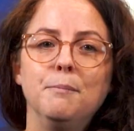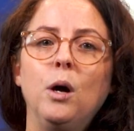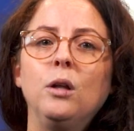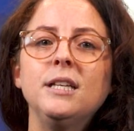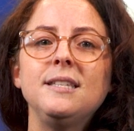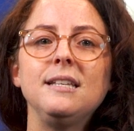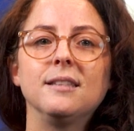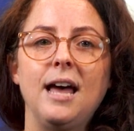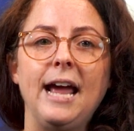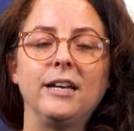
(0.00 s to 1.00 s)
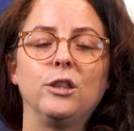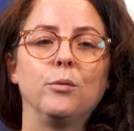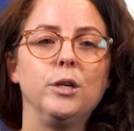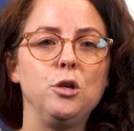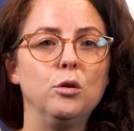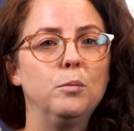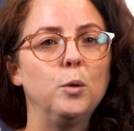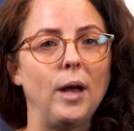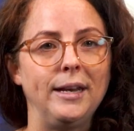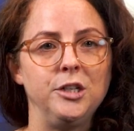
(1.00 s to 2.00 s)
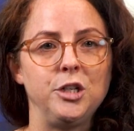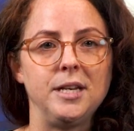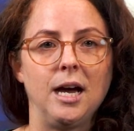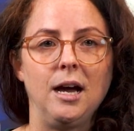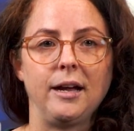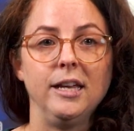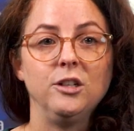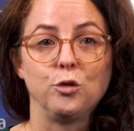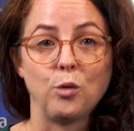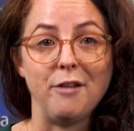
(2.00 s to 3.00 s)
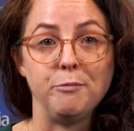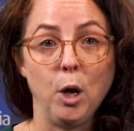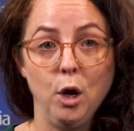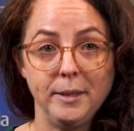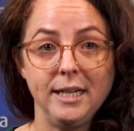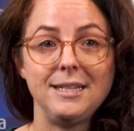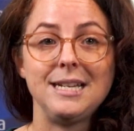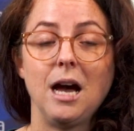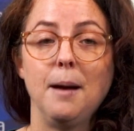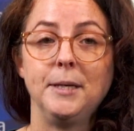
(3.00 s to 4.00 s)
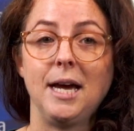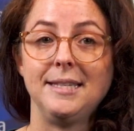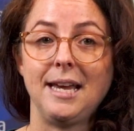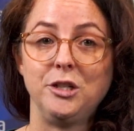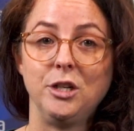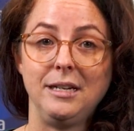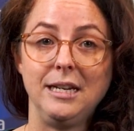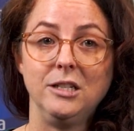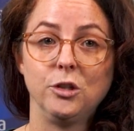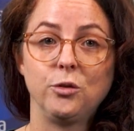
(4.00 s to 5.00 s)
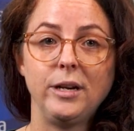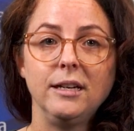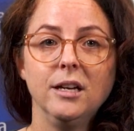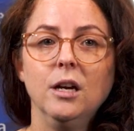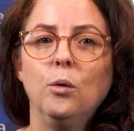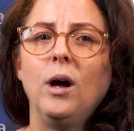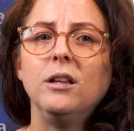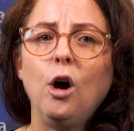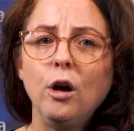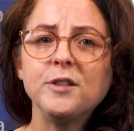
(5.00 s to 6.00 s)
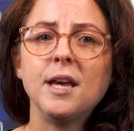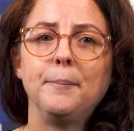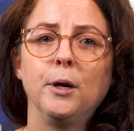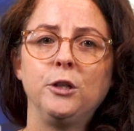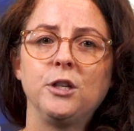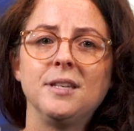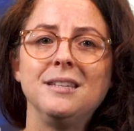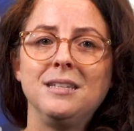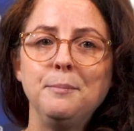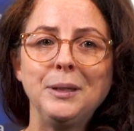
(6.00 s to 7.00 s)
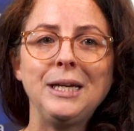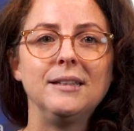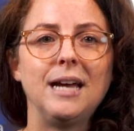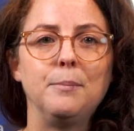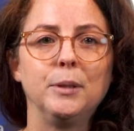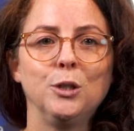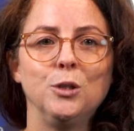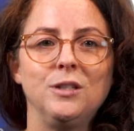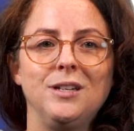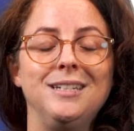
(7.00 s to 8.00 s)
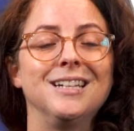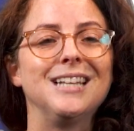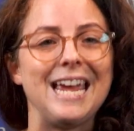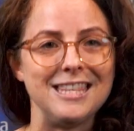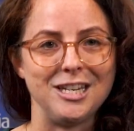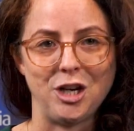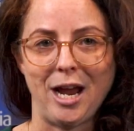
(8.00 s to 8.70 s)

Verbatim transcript: Policies like the renewable energy target drive permanent decarbonisation in industry, while offset purchases simply allow polluters to delay the